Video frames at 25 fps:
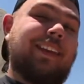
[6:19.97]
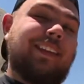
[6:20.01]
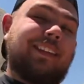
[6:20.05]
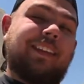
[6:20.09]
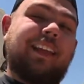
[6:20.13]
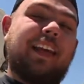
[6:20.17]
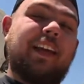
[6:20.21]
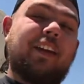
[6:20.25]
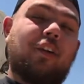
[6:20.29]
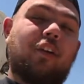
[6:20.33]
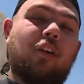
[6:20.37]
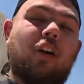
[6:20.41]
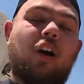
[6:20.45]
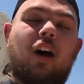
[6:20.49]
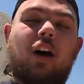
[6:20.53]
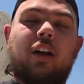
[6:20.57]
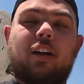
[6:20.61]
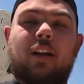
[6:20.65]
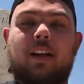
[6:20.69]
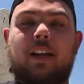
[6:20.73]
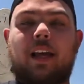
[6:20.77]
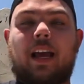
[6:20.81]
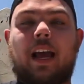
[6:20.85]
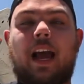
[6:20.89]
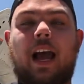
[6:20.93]
later on
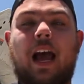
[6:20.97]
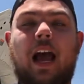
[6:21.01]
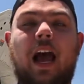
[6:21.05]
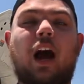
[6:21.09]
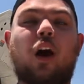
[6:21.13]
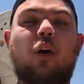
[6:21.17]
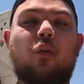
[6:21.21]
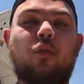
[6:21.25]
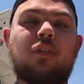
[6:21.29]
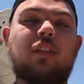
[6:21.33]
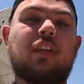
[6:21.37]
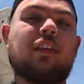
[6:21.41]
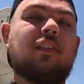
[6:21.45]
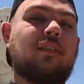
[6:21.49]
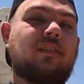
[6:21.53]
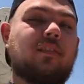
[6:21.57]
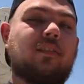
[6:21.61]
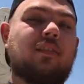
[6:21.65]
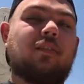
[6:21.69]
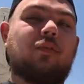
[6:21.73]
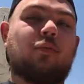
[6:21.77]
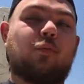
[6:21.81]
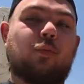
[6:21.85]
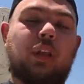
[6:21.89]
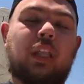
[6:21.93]
how
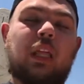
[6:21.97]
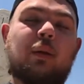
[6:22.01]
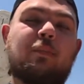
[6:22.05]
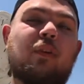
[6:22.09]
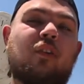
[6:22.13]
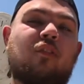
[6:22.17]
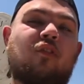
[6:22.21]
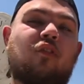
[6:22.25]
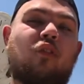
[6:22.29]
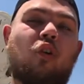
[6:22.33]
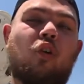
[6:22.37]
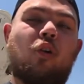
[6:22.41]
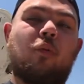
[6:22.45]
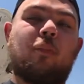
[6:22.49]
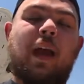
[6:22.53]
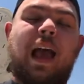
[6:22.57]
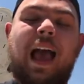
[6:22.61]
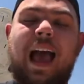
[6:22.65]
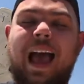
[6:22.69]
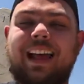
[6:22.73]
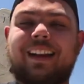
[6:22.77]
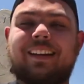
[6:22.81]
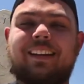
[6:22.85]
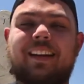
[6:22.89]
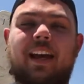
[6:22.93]
these really perform
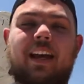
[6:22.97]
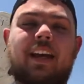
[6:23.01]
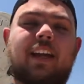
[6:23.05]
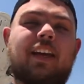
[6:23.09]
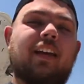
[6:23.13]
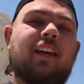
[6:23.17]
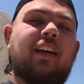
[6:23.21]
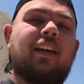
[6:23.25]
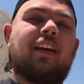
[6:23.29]
at night.